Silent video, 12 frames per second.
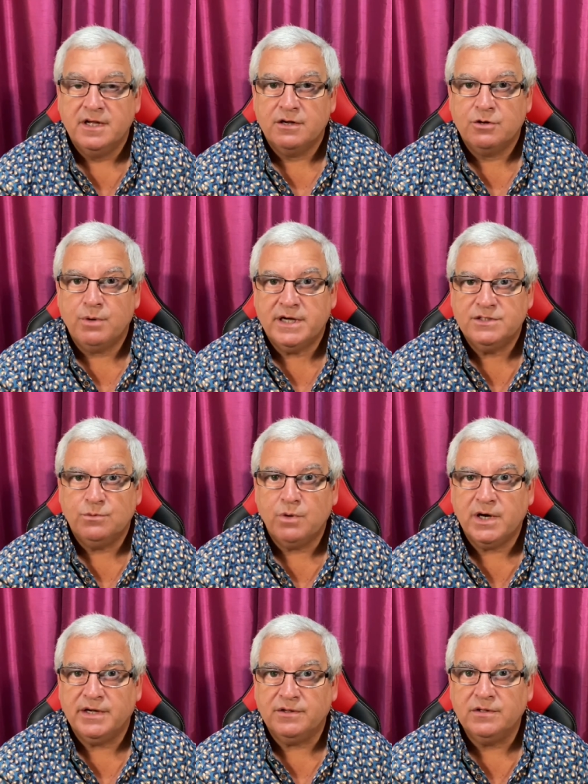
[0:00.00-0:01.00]
quite a
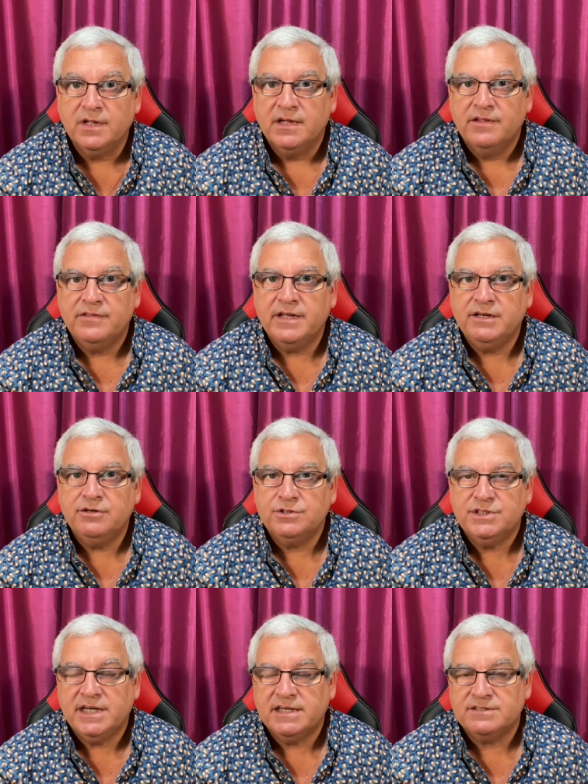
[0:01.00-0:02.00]
while, they
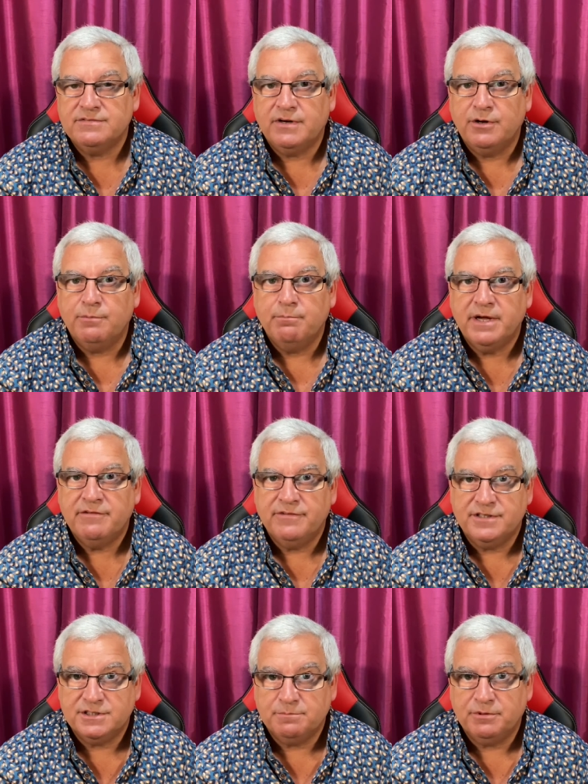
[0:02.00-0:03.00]
usually has their own
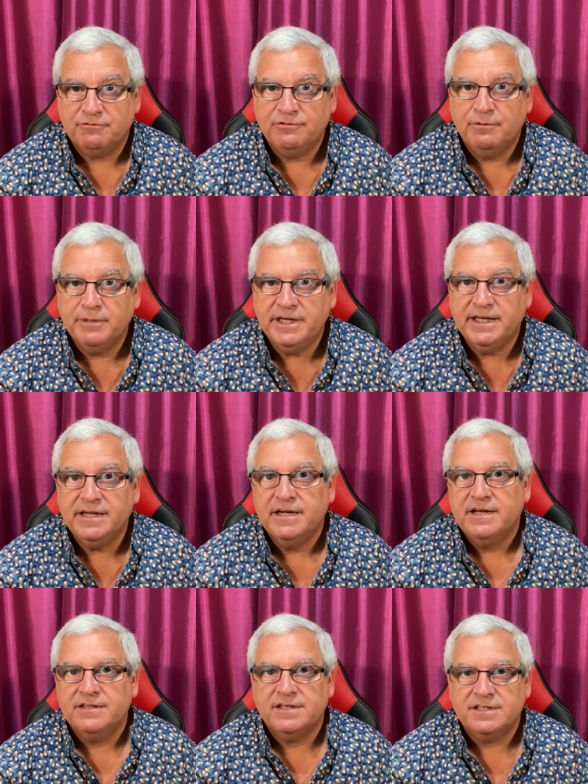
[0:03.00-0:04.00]
methods. But for me,
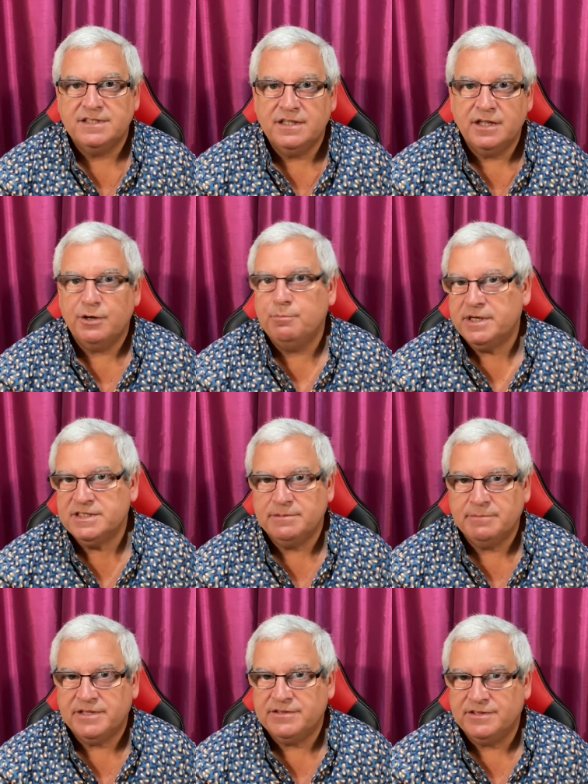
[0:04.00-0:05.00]
there's no better
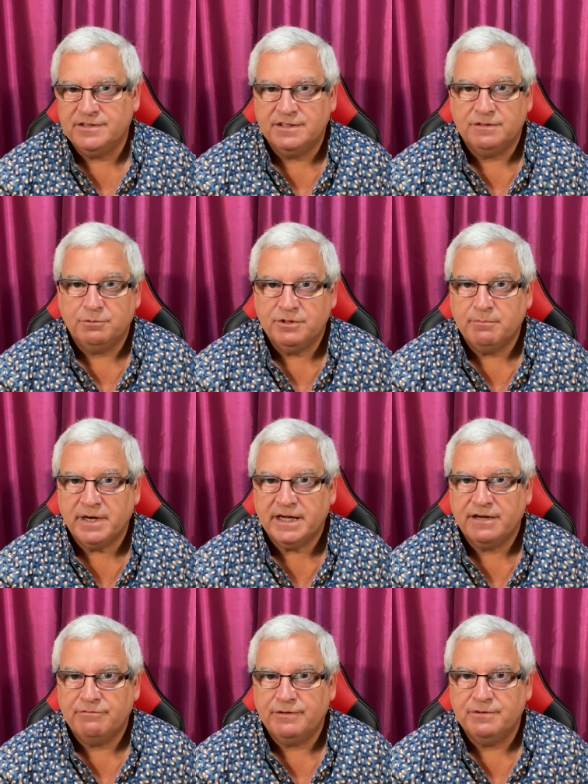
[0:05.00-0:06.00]
method than with
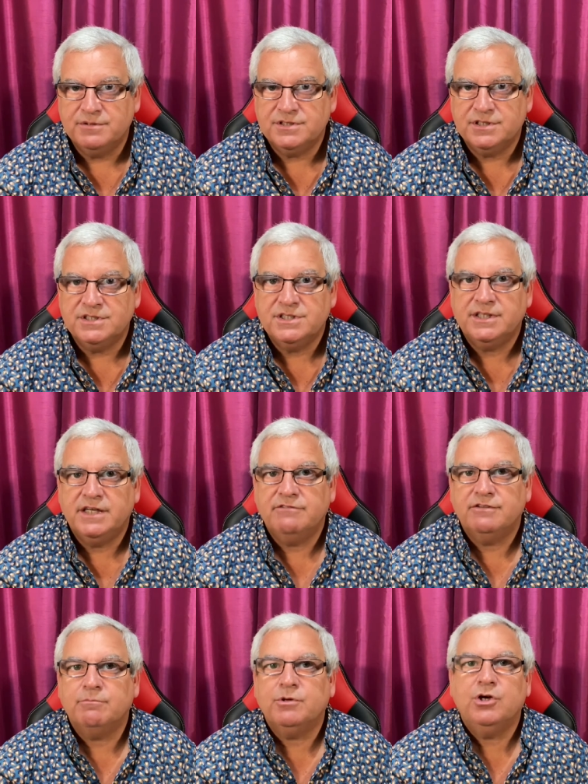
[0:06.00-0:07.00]
microphones than to
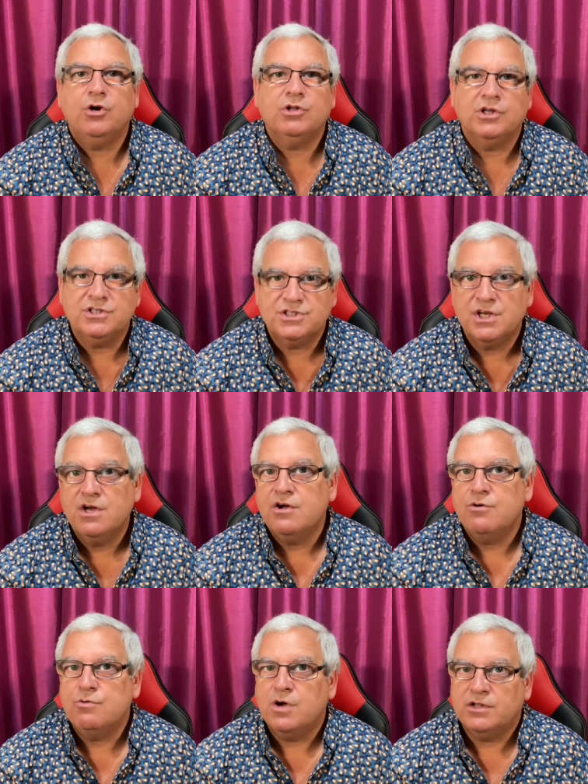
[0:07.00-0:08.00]
give them colours
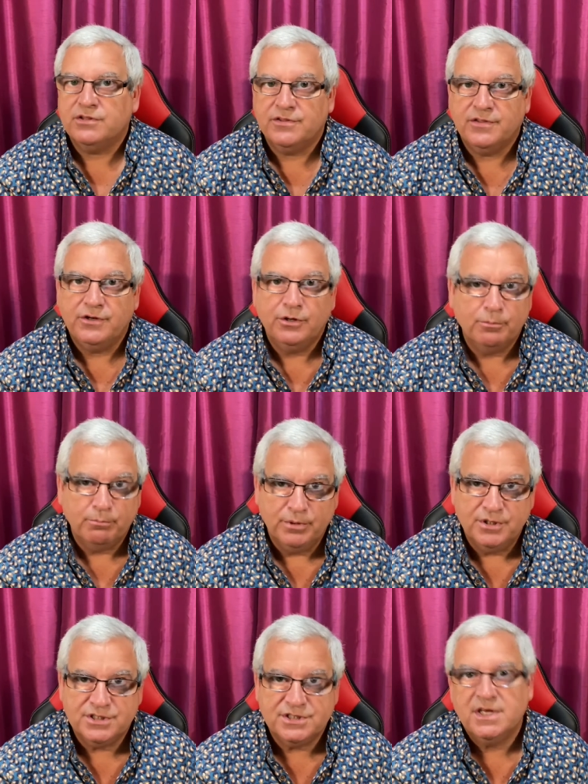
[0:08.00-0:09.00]
rather than
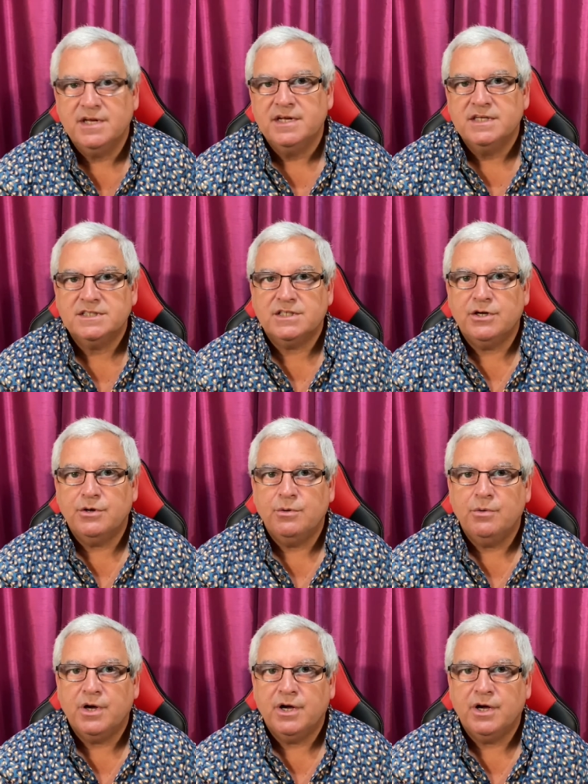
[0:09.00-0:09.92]
numbers. So